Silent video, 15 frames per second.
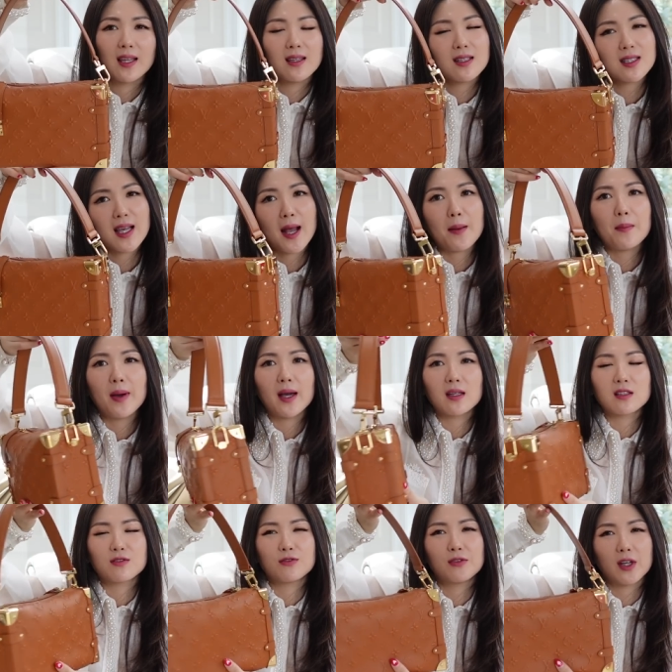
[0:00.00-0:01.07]
And this handbag
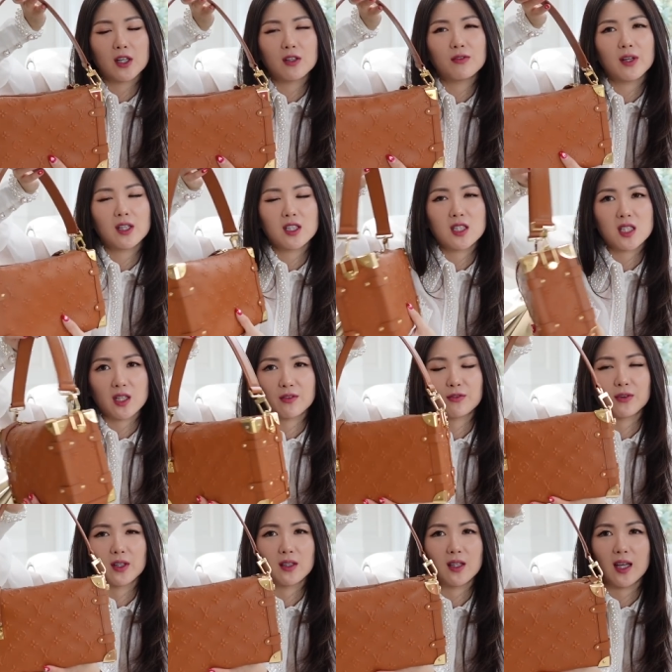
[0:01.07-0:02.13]
is very, very different